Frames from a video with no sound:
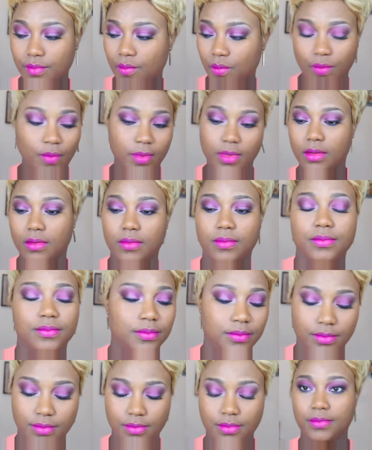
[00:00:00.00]
brush.
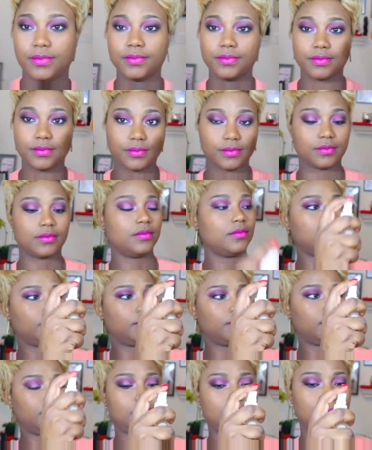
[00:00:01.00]
You can use
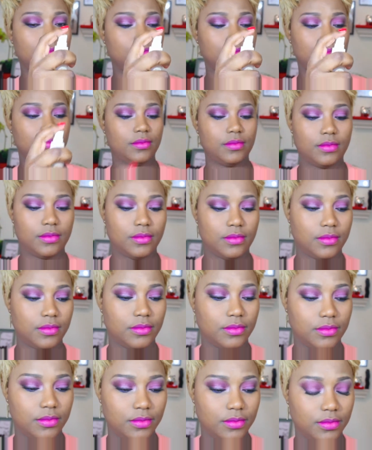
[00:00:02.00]
water, which is better
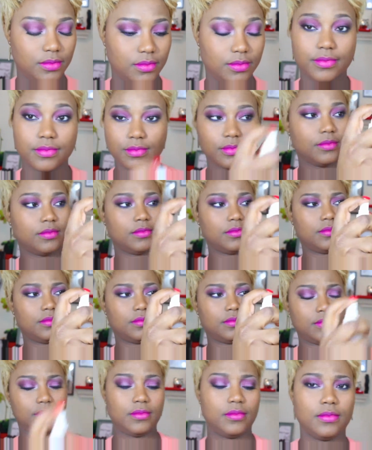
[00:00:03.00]
because it will prevent
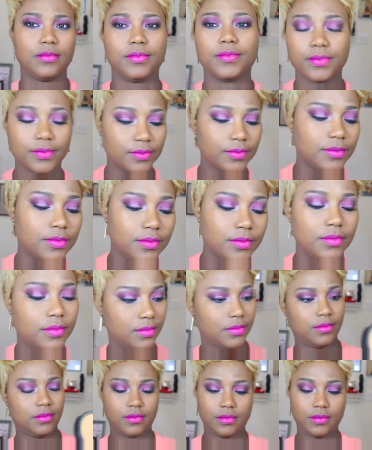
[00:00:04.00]
that layer of